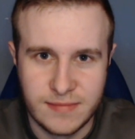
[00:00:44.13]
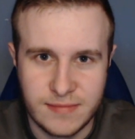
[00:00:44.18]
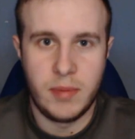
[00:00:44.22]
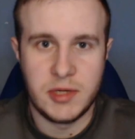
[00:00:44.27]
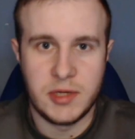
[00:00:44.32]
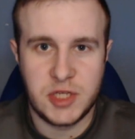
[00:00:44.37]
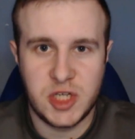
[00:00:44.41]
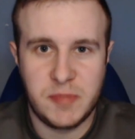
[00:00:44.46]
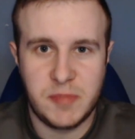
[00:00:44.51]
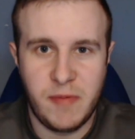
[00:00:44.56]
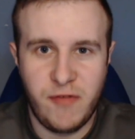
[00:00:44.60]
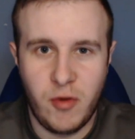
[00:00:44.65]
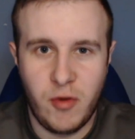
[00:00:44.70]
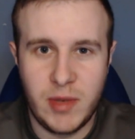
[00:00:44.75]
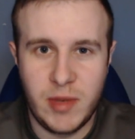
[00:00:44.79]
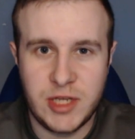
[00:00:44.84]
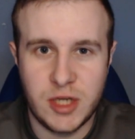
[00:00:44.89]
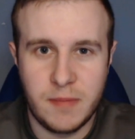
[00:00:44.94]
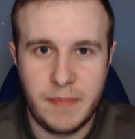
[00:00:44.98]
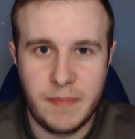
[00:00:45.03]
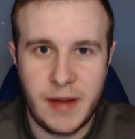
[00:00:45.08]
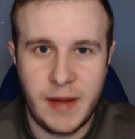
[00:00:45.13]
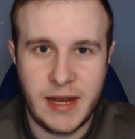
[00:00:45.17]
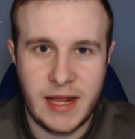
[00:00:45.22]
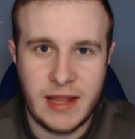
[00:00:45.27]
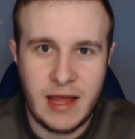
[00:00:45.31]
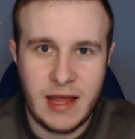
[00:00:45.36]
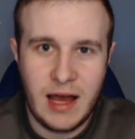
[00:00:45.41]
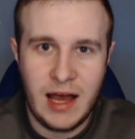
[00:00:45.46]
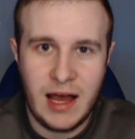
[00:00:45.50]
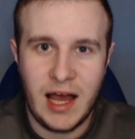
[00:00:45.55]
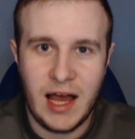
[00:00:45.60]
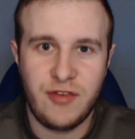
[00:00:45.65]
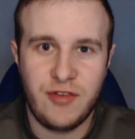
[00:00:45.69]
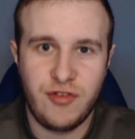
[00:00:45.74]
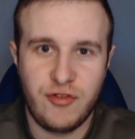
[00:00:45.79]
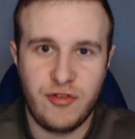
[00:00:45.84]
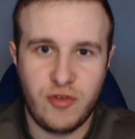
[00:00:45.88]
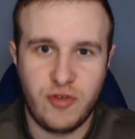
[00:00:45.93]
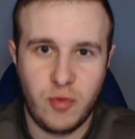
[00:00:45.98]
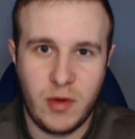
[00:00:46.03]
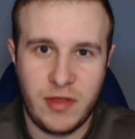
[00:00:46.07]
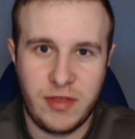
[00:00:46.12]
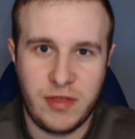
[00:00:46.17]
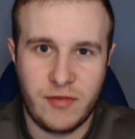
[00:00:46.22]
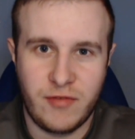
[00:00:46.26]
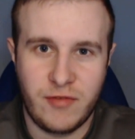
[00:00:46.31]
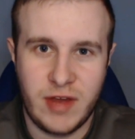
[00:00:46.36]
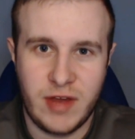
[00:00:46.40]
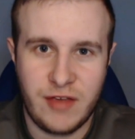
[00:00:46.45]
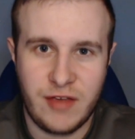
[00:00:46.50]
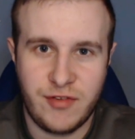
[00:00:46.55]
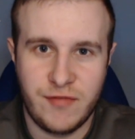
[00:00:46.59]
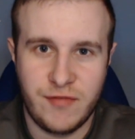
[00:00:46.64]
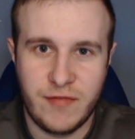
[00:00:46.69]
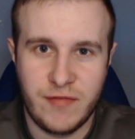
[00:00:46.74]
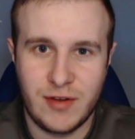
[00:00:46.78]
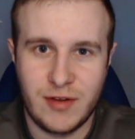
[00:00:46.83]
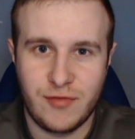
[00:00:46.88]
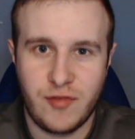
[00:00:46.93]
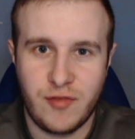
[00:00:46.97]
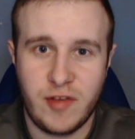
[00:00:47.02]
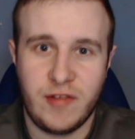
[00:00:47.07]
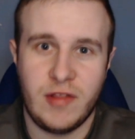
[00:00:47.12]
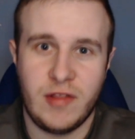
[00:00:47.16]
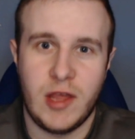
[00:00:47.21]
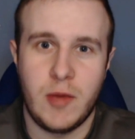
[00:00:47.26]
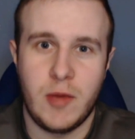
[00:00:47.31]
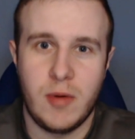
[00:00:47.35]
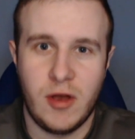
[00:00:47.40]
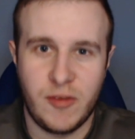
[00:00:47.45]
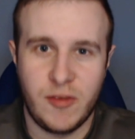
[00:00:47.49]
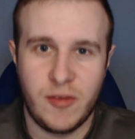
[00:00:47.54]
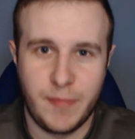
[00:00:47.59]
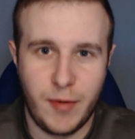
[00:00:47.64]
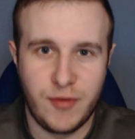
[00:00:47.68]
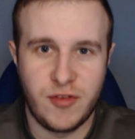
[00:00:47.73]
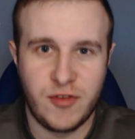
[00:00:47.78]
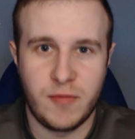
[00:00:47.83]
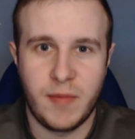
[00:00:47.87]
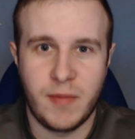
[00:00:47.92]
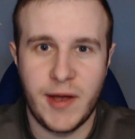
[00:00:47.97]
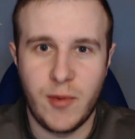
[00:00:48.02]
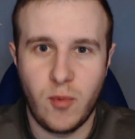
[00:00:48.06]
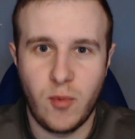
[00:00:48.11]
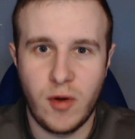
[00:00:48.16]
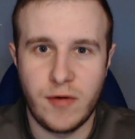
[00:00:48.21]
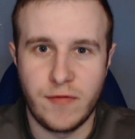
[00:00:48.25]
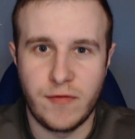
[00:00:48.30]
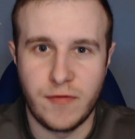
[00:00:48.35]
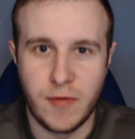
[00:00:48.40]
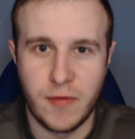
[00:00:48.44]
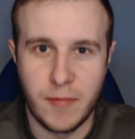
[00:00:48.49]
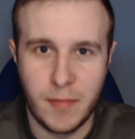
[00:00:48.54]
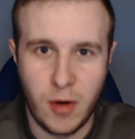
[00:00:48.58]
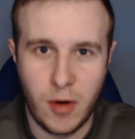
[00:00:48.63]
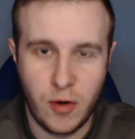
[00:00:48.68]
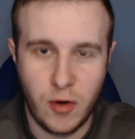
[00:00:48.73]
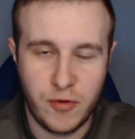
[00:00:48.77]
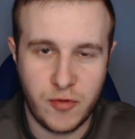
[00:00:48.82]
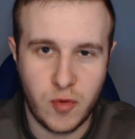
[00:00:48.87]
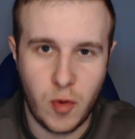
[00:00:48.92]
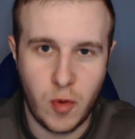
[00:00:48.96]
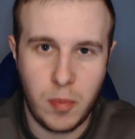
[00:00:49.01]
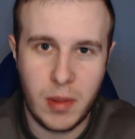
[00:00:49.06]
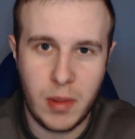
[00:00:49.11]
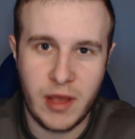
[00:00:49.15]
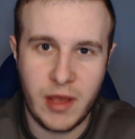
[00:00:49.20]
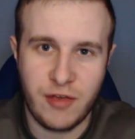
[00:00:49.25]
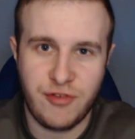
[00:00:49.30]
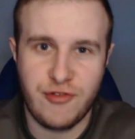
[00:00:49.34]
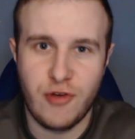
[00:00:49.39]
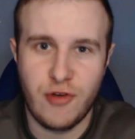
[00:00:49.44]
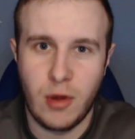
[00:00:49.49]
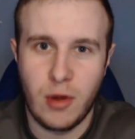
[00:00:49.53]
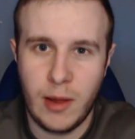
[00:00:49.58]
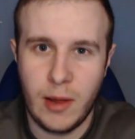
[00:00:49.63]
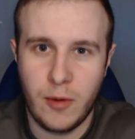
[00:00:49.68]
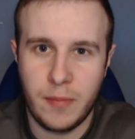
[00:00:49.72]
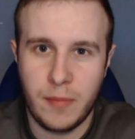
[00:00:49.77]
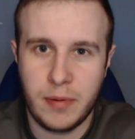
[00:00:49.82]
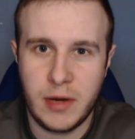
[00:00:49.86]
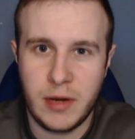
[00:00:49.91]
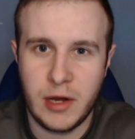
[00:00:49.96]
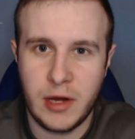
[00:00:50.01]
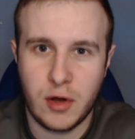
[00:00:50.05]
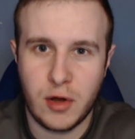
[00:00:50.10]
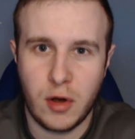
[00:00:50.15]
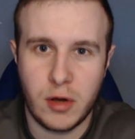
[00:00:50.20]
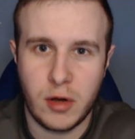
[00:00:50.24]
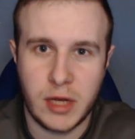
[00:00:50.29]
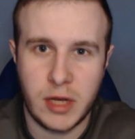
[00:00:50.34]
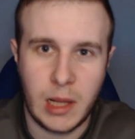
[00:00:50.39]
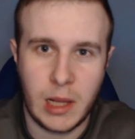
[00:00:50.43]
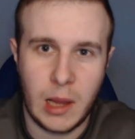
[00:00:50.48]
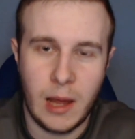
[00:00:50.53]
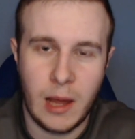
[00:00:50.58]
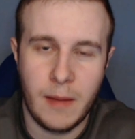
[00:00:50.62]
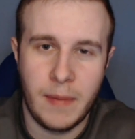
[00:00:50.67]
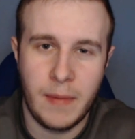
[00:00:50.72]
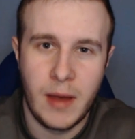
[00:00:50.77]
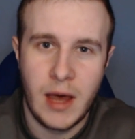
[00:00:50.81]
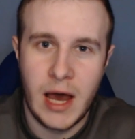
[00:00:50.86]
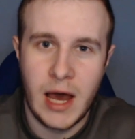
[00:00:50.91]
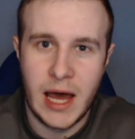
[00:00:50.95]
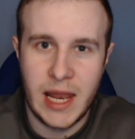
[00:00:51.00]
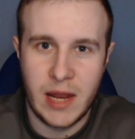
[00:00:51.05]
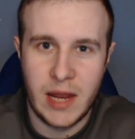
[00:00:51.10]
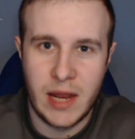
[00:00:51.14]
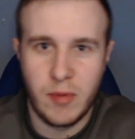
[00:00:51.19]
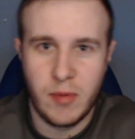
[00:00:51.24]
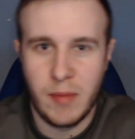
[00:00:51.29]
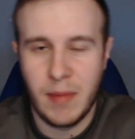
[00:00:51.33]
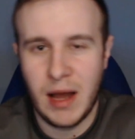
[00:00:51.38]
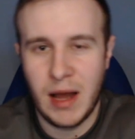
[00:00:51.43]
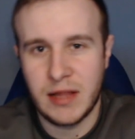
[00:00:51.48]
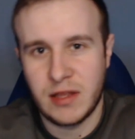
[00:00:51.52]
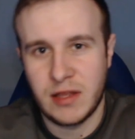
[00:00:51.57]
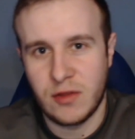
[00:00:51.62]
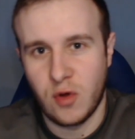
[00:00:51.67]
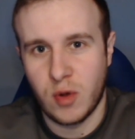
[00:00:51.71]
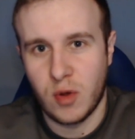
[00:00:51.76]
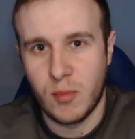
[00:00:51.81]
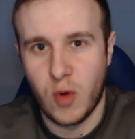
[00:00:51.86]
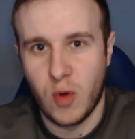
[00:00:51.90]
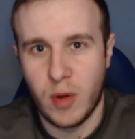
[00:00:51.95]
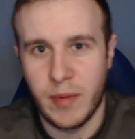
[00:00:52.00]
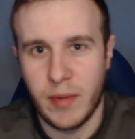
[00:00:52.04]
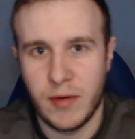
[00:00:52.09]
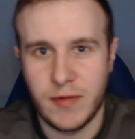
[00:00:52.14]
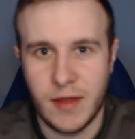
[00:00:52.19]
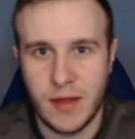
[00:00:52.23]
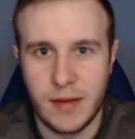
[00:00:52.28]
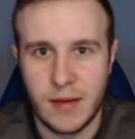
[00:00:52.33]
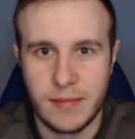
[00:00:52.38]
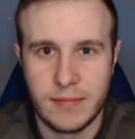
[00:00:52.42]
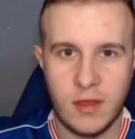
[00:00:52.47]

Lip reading: But just before we jump into that, as usual with our reaction videos recently, we are sponsored by OneFootball, so we'll play a short little pre-recorded clip and then we'll be back to talk more about it.